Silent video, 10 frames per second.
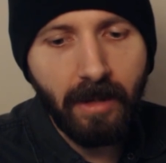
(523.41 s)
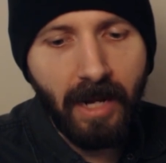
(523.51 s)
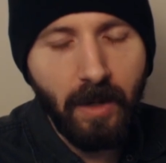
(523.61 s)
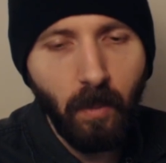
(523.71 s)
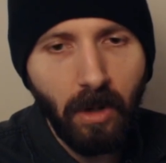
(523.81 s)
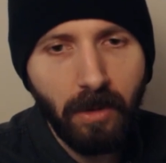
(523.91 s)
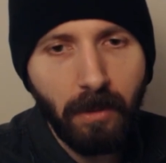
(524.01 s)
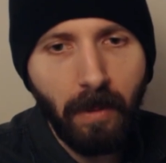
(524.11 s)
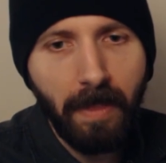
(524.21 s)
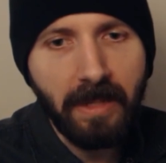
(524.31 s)
Kinda
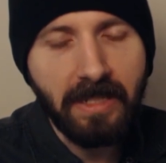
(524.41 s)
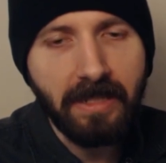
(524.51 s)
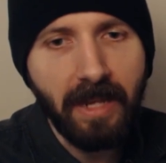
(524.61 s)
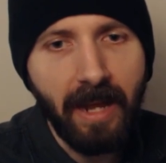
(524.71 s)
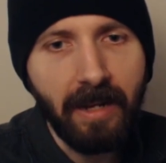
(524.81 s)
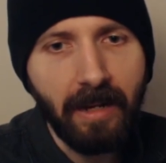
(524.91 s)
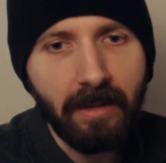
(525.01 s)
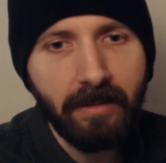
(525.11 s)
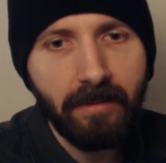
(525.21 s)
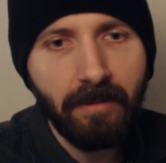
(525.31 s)
wondering where this is
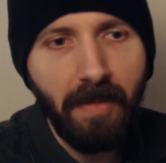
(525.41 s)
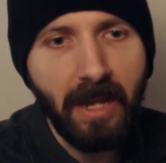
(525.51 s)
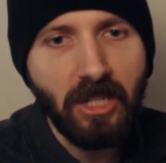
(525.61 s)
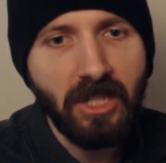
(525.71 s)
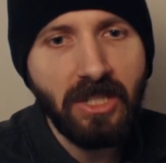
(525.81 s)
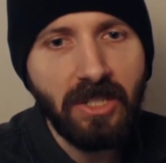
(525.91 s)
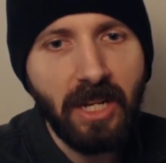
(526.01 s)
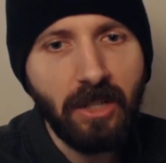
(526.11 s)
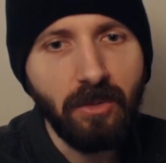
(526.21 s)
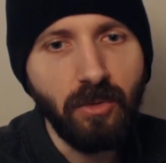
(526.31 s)
heading. If they just
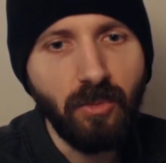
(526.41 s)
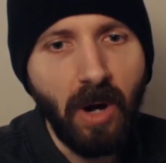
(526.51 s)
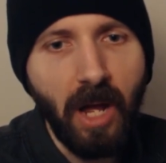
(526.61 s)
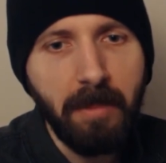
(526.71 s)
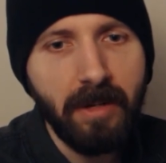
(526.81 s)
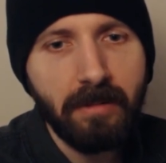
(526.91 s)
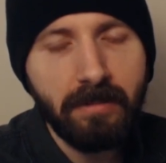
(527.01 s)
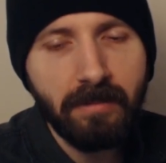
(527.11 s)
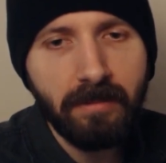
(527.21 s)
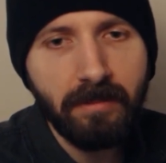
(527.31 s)
stick to drama